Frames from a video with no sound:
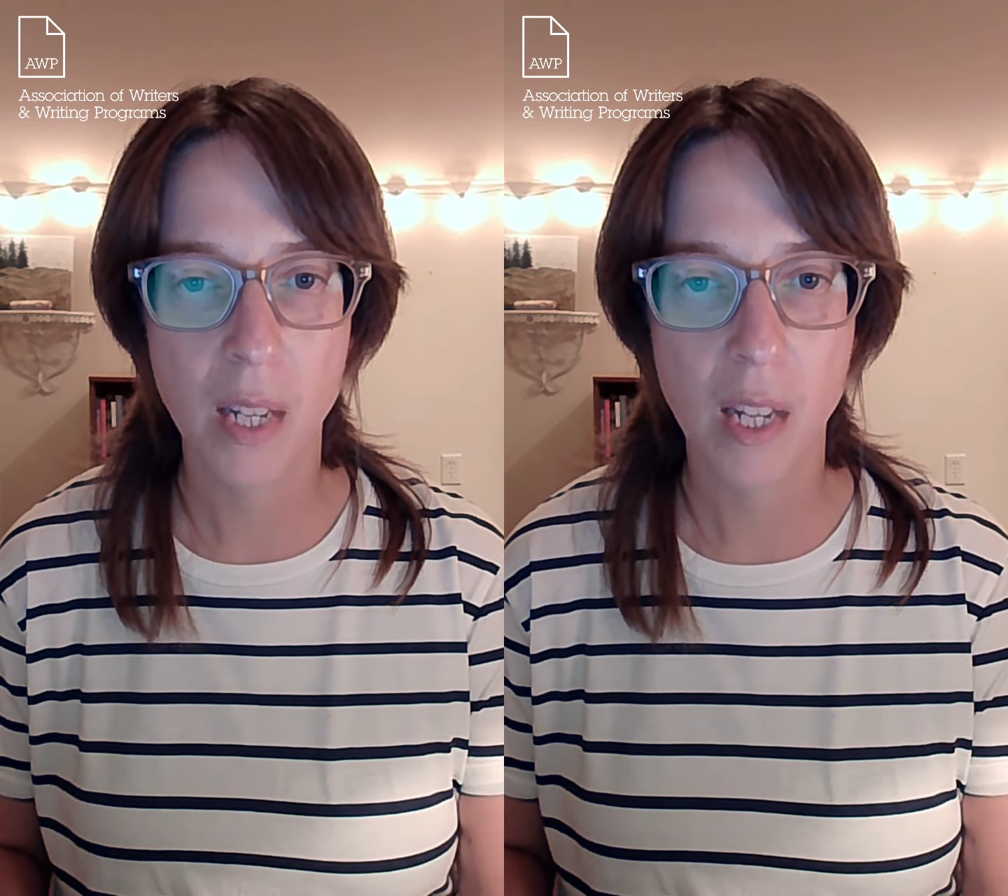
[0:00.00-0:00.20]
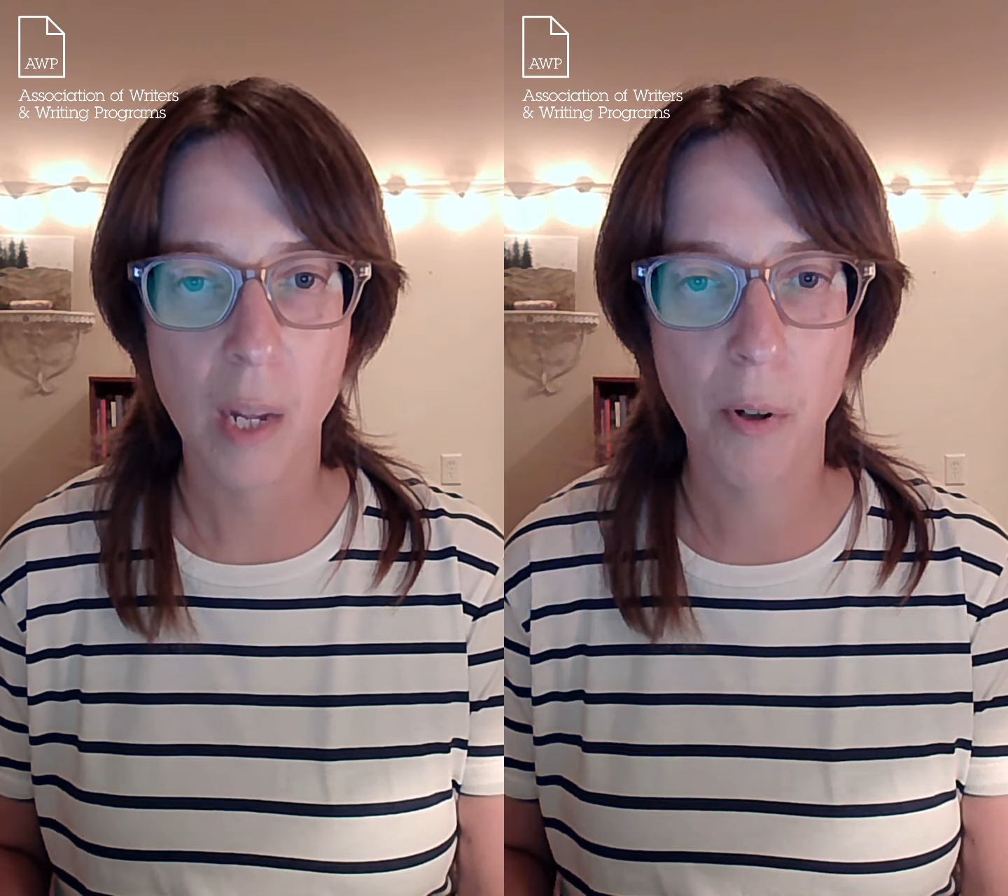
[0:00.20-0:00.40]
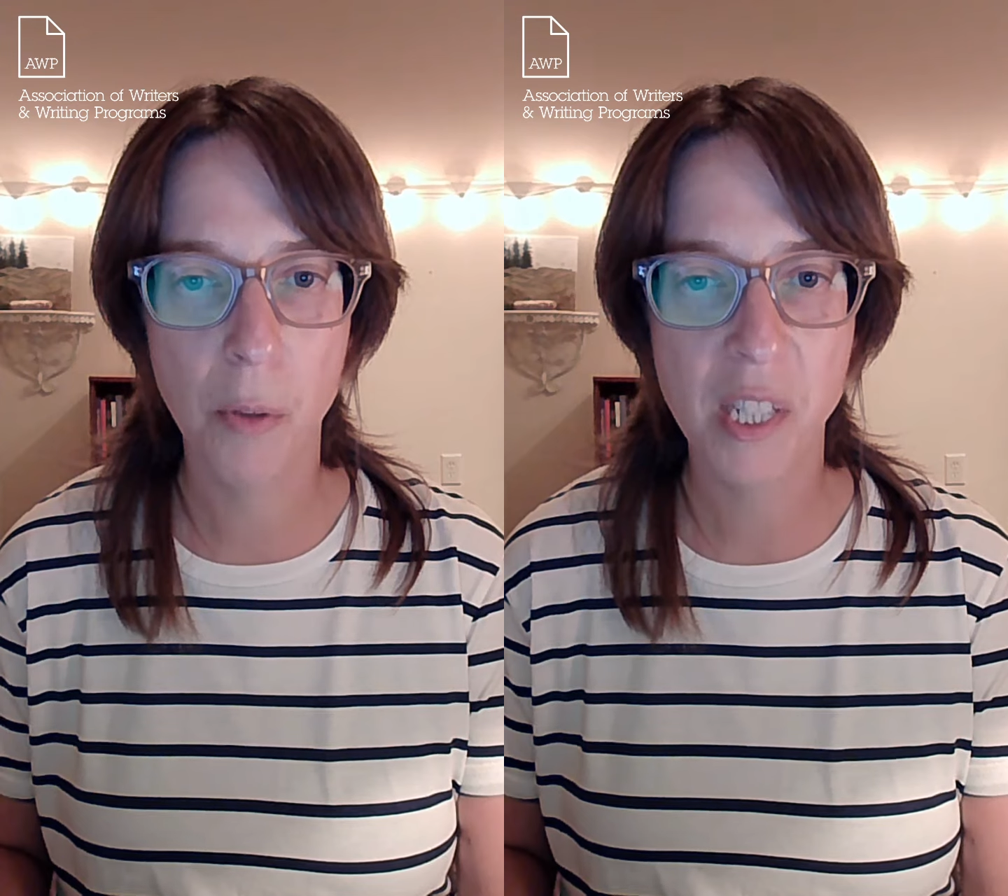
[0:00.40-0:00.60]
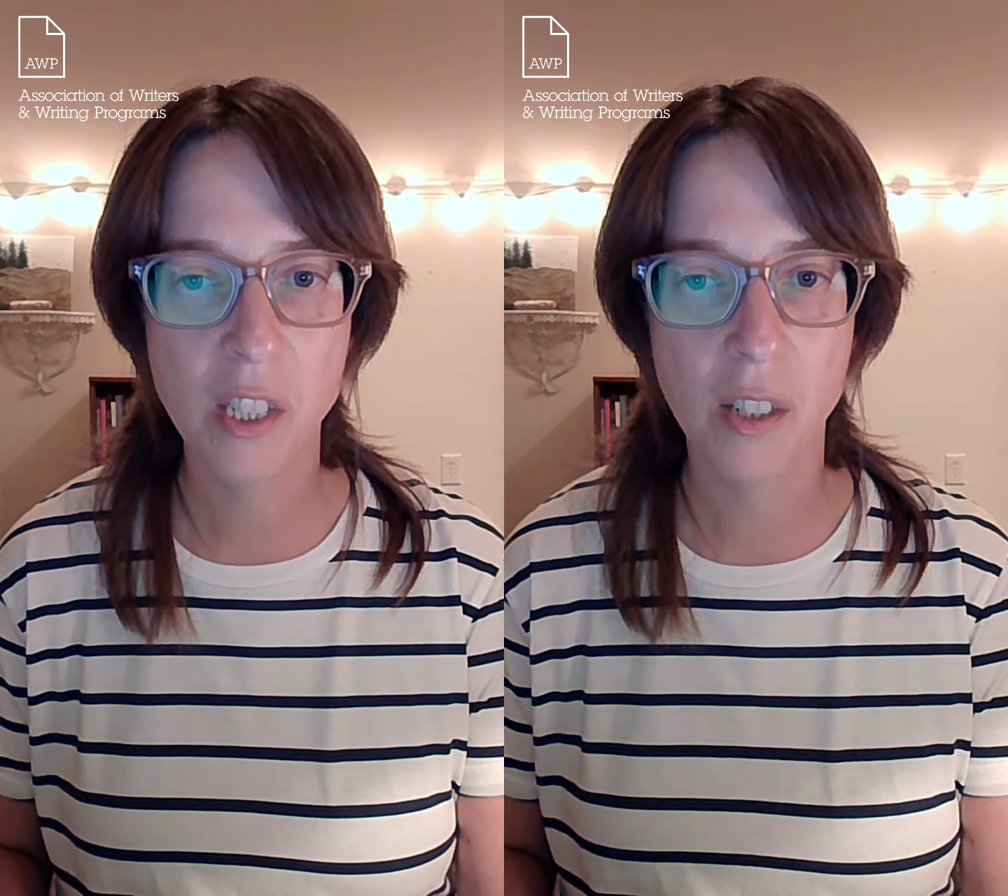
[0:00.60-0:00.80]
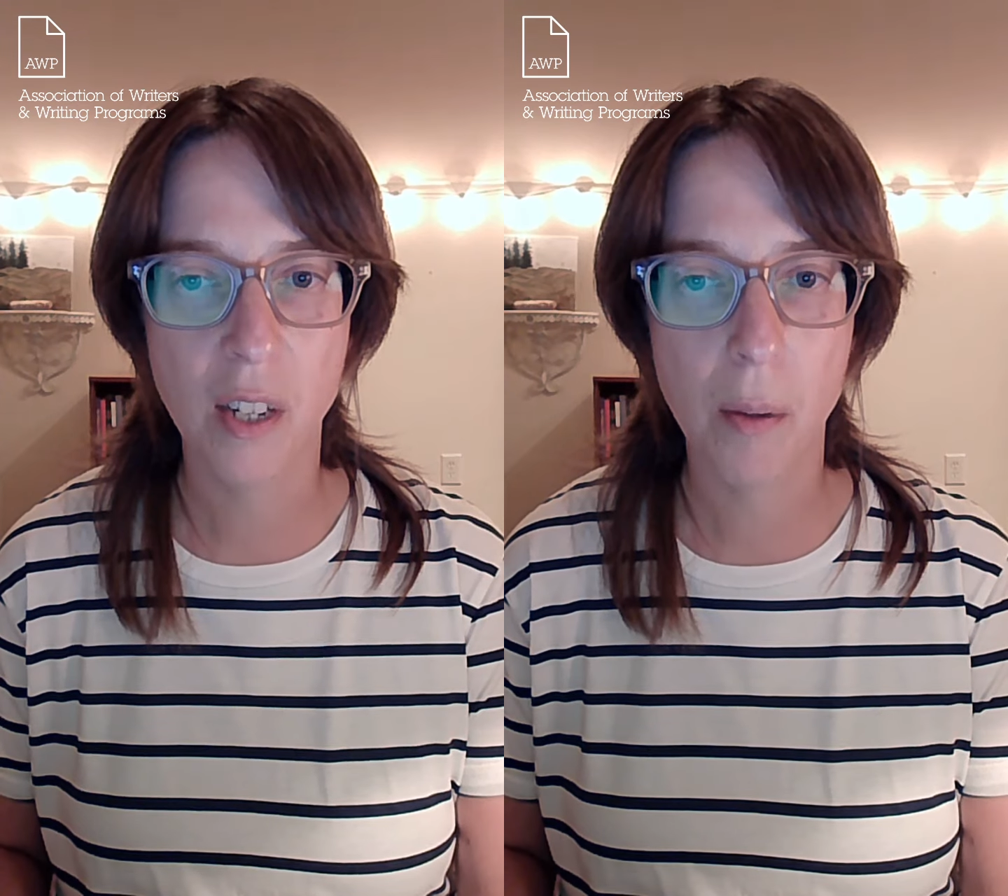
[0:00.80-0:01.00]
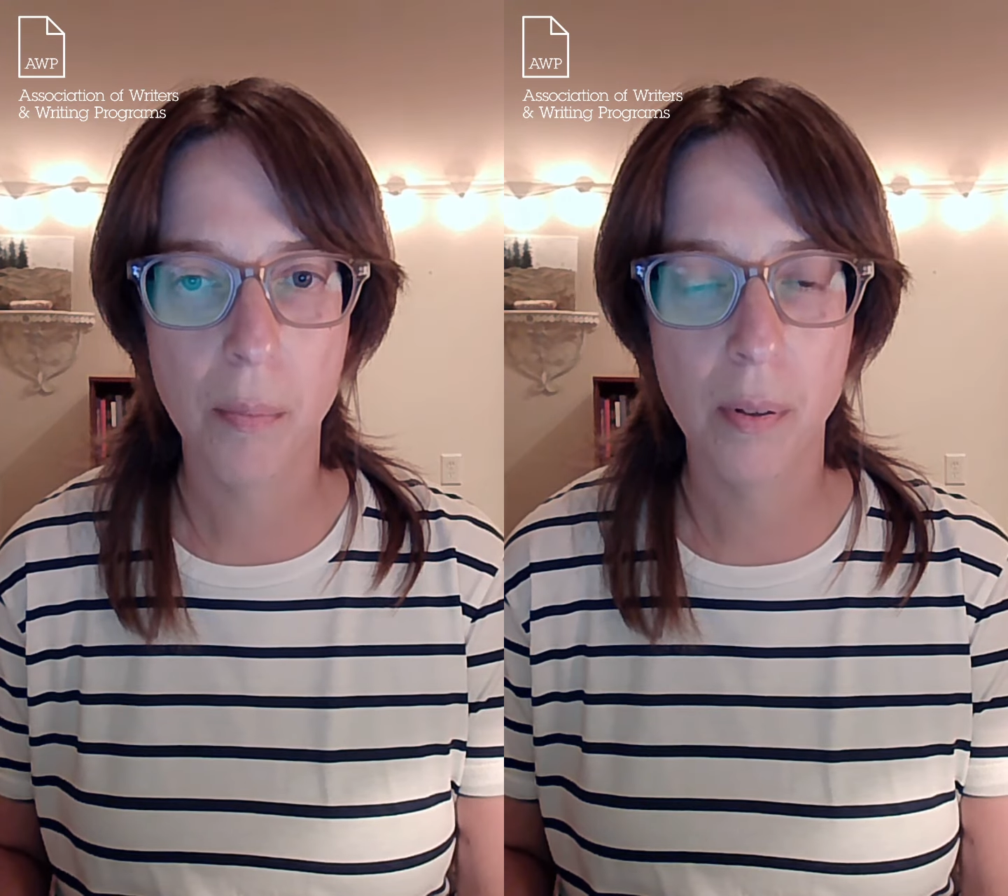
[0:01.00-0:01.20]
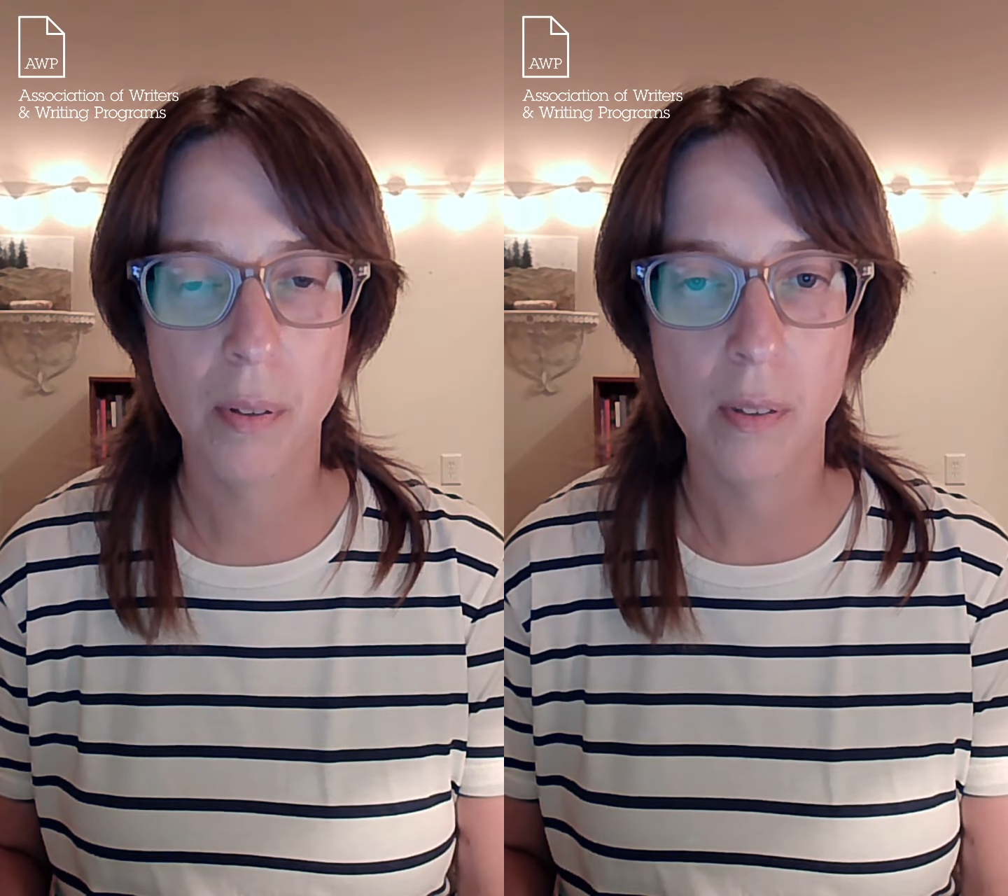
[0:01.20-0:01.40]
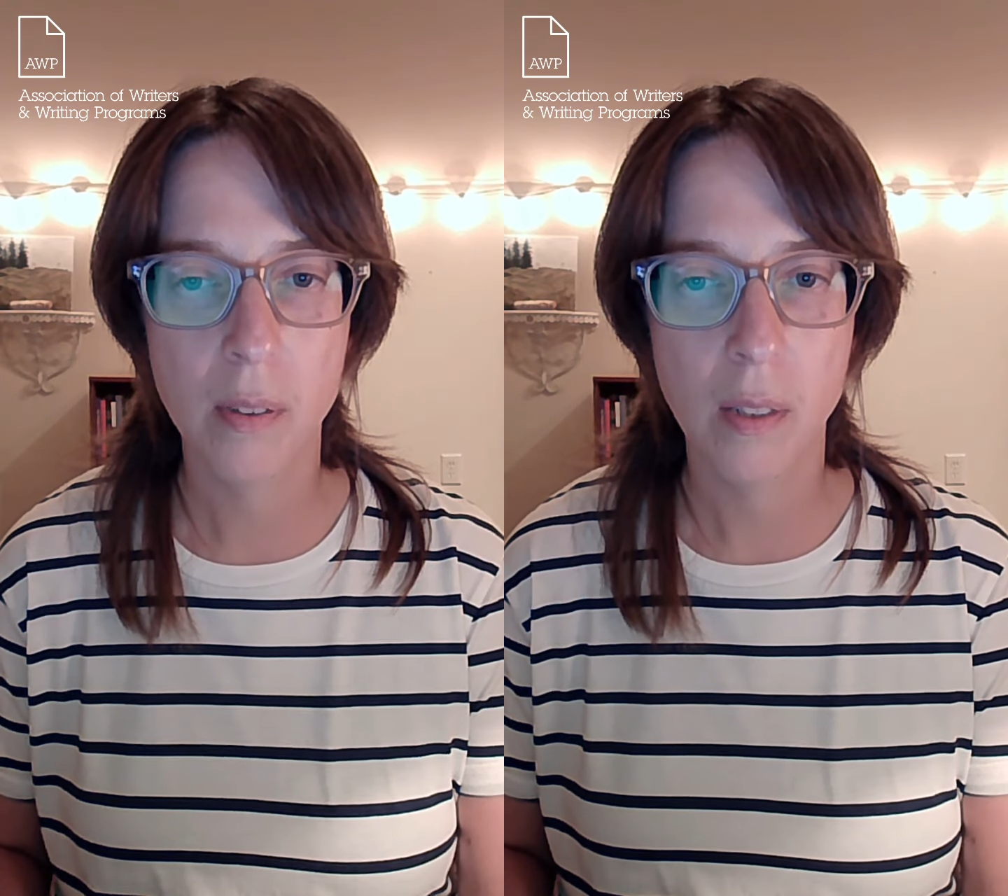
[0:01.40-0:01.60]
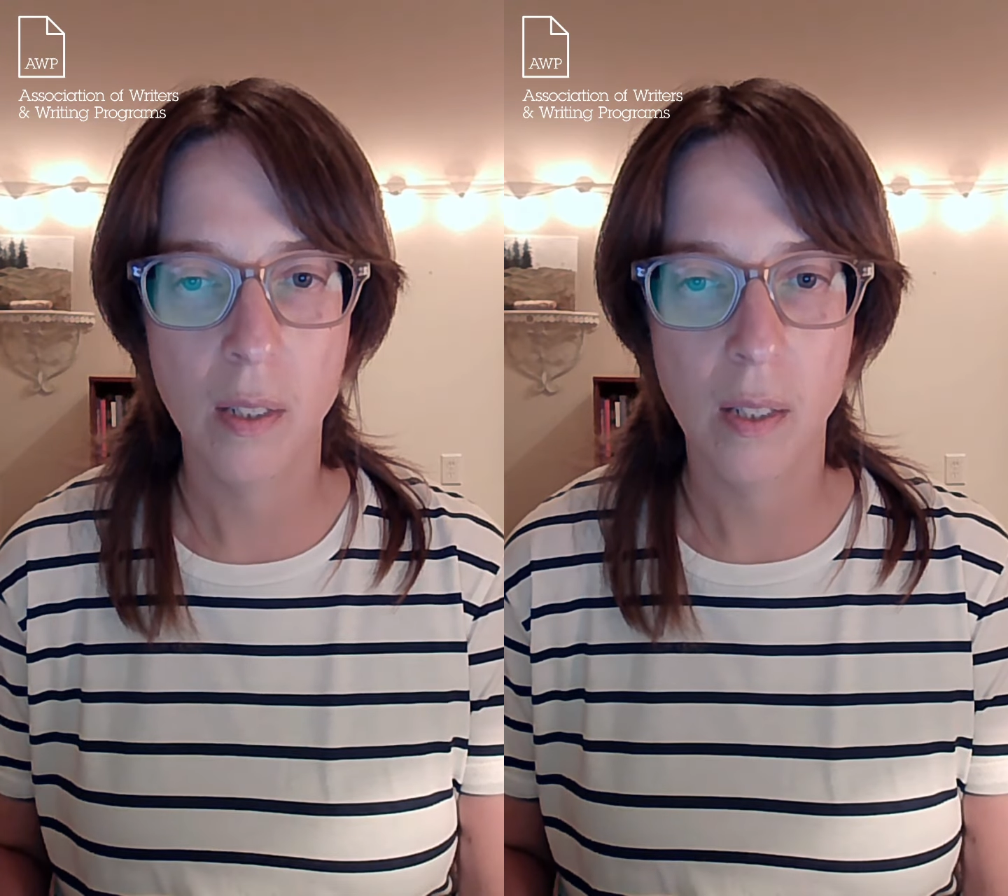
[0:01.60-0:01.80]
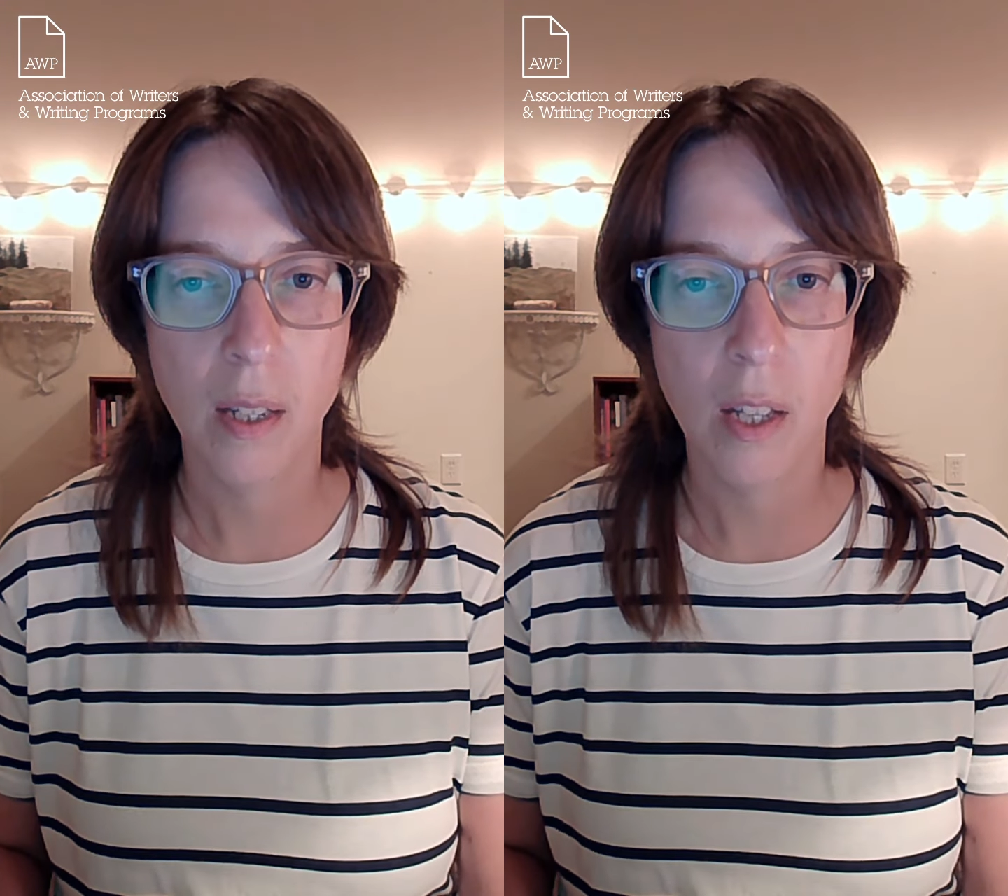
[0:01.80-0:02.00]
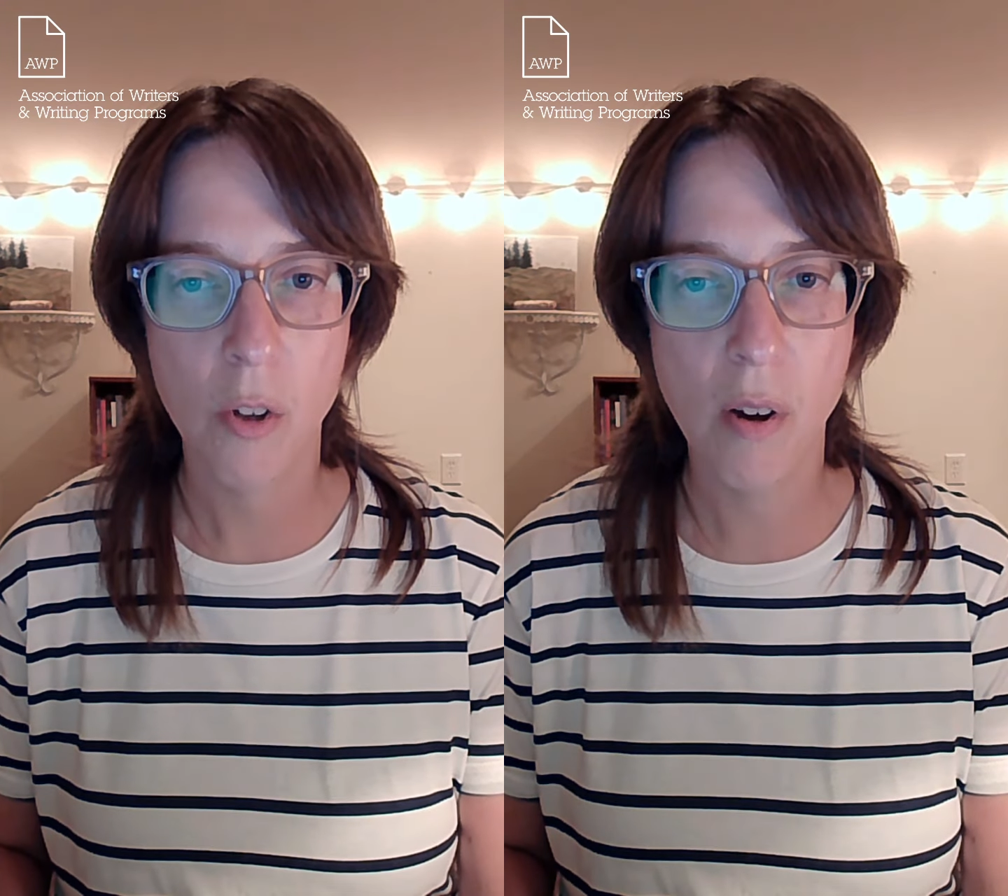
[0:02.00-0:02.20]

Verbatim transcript: He pulled my shirt up. You